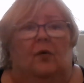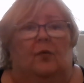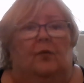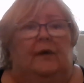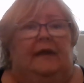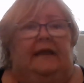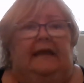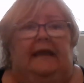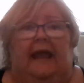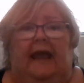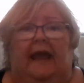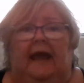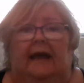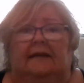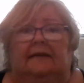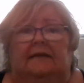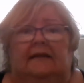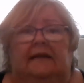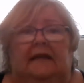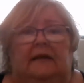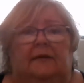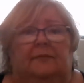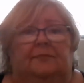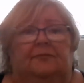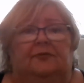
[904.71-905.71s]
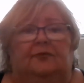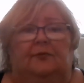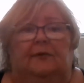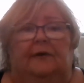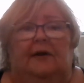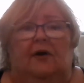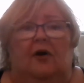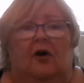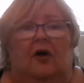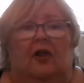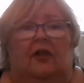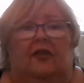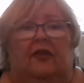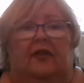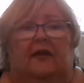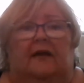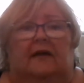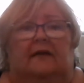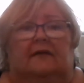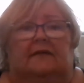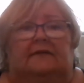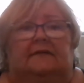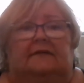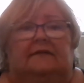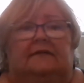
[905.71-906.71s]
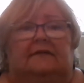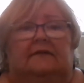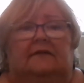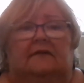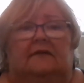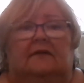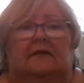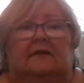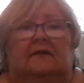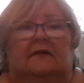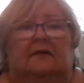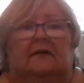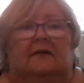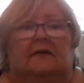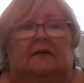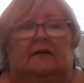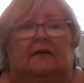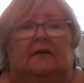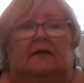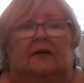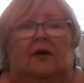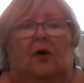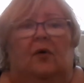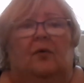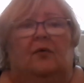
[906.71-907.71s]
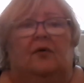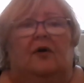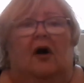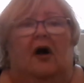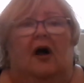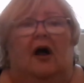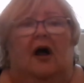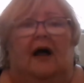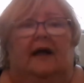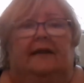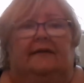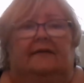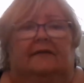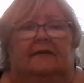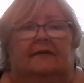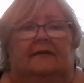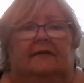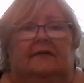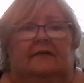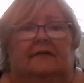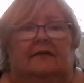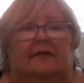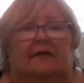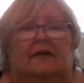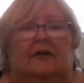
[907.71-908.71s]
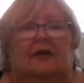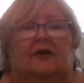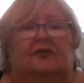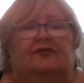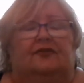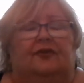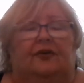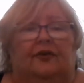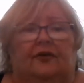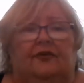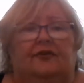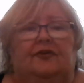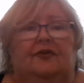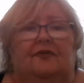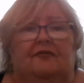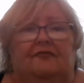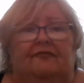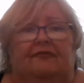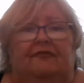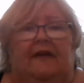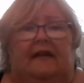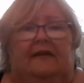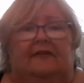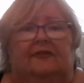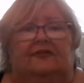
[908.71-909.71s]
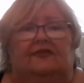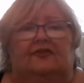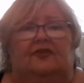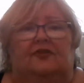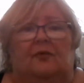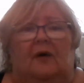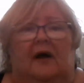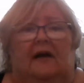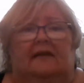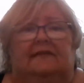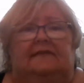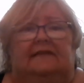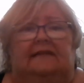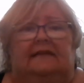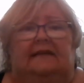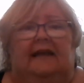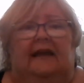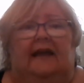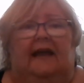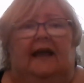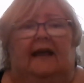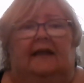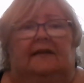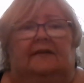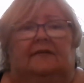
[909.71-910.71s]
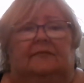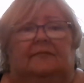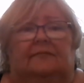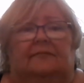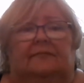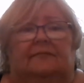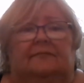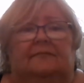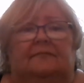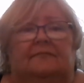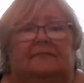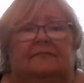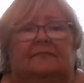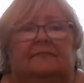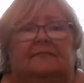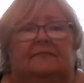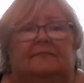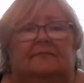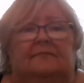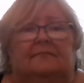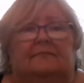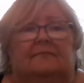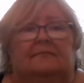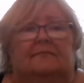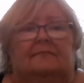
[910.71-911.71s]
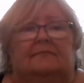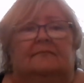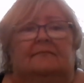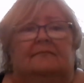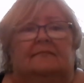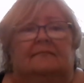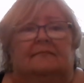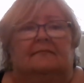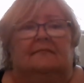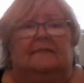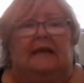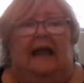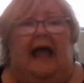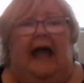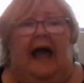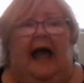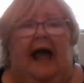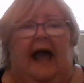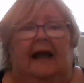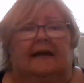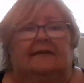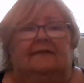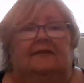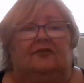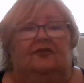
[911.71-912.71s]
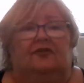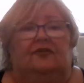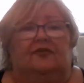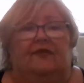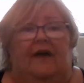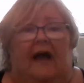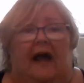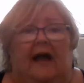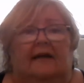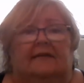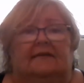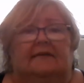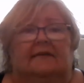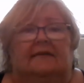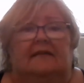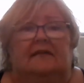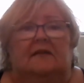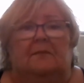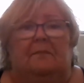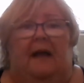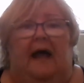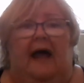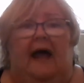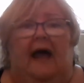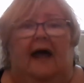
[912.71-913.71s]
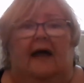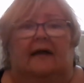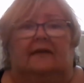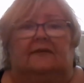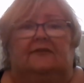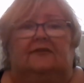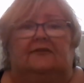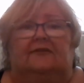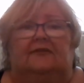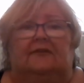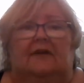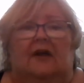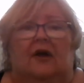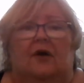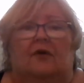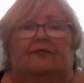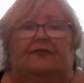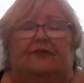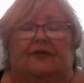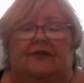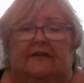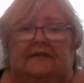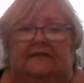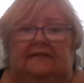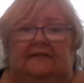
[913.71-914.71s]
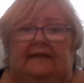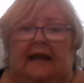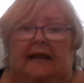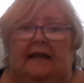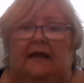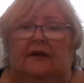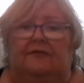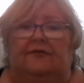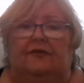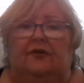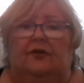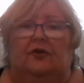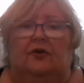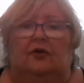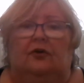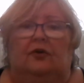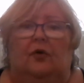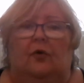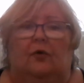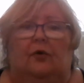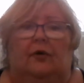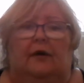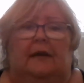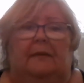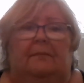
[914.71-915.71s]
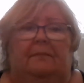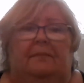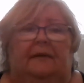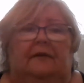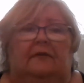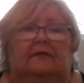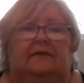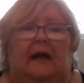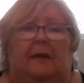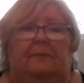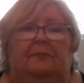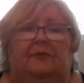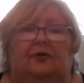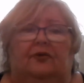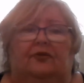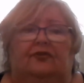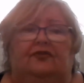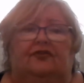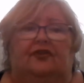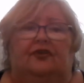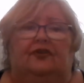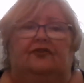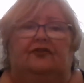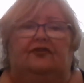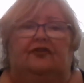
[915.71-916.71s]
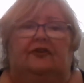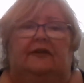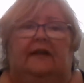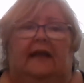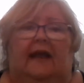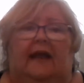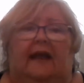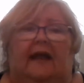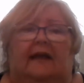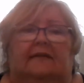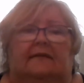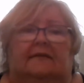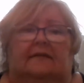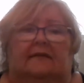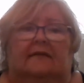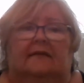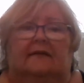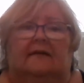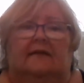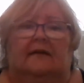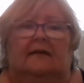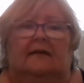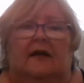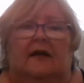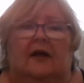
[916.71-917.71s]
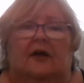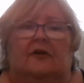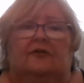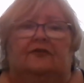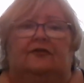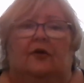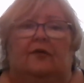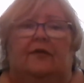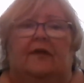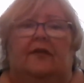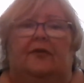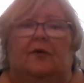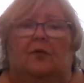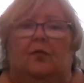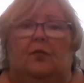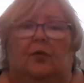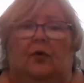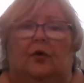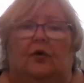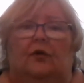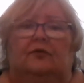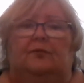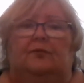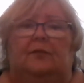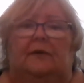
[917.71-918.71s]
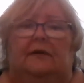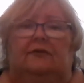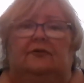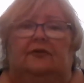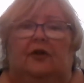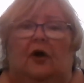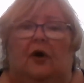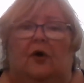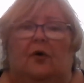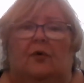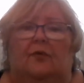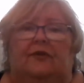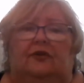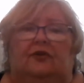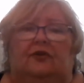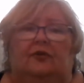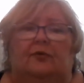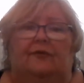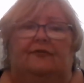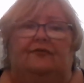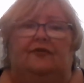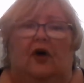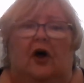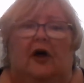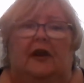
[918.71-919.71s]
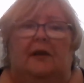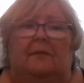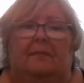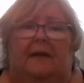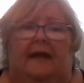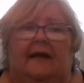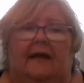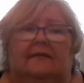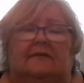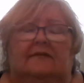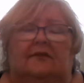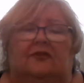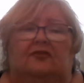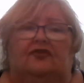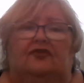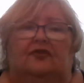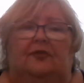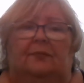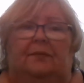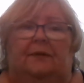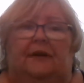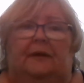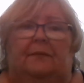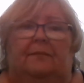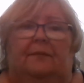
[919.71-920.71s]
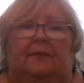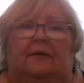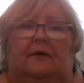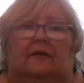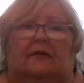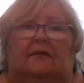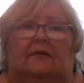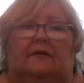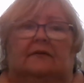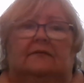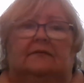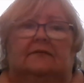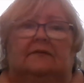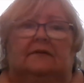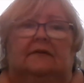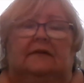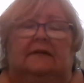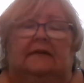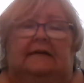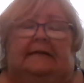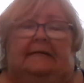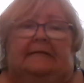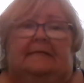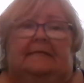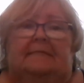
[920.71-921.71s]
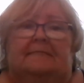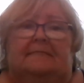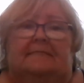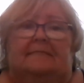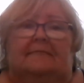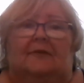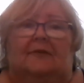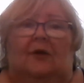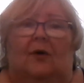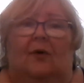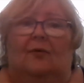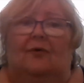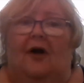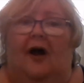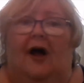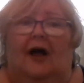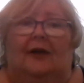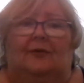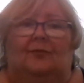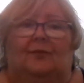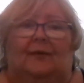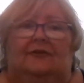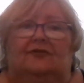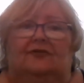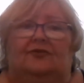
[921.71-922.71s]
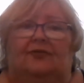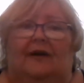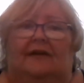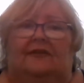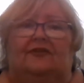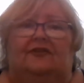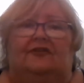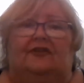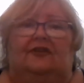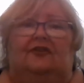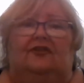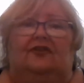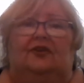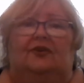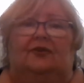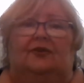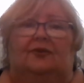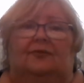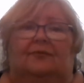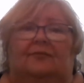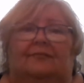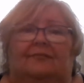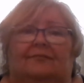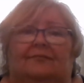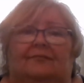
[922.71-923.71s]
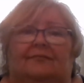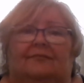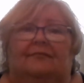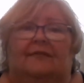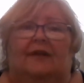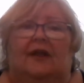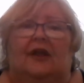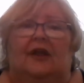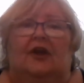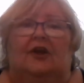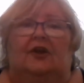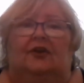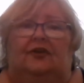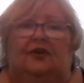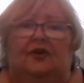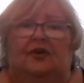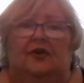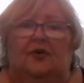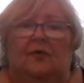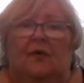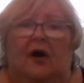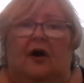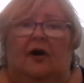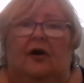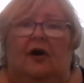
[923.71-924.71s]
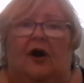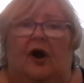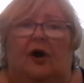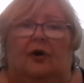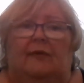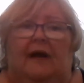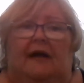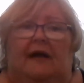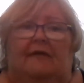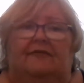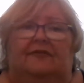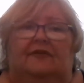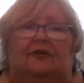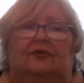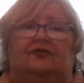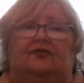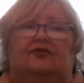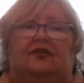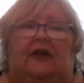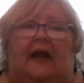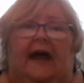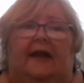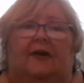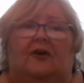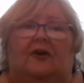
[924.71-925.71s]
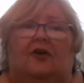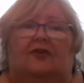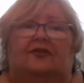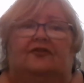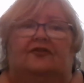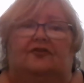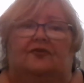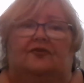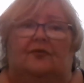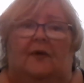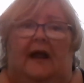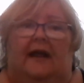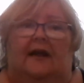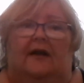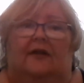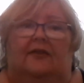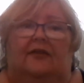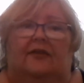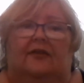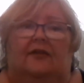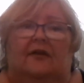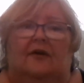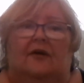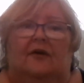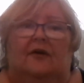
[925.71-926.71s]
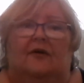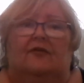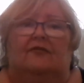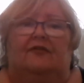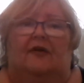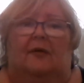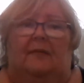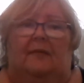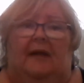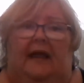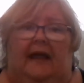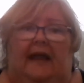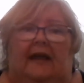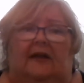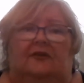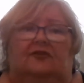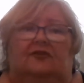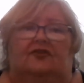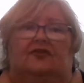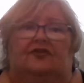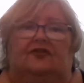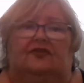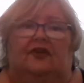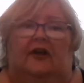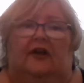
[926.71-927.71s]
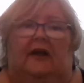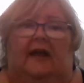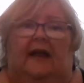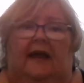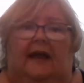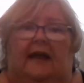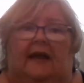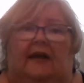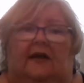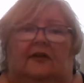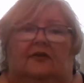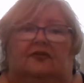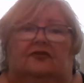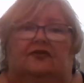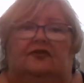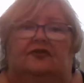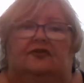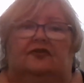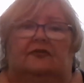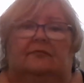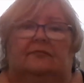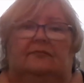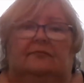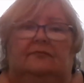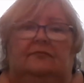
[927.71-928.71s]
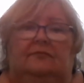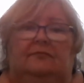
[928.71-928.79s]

We can't keep doing all this. Oh God, Turn your face to us again. Act as you've acted in the past. For the sake of your glory, build up your church again, so that the world will know that you have not abandoned your people. Oh God, we trust in you. You are our refuge and our strength from age to age.